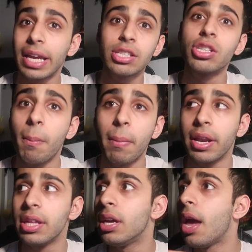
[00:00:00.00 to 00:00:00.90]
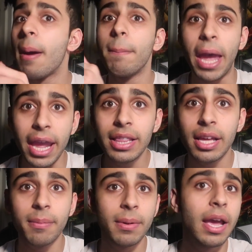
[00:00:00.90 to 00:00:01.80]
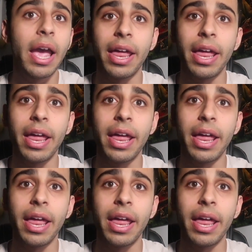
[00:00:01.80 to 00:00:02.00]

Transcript: Get somebody, pay them,